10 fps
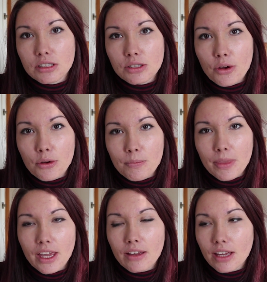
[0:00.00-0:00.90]
So
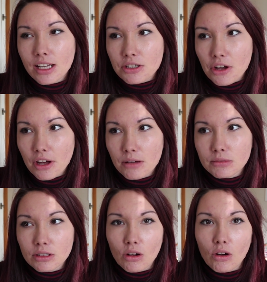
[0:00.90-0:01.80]
in
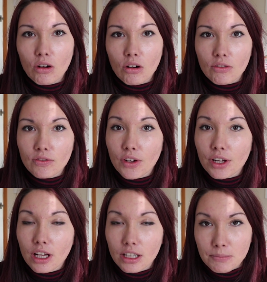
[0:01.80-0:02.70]
terms of
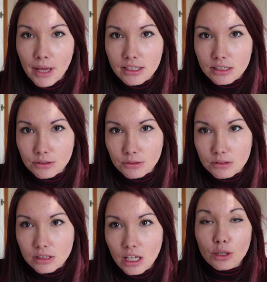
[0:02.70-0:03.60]
coloured pencils,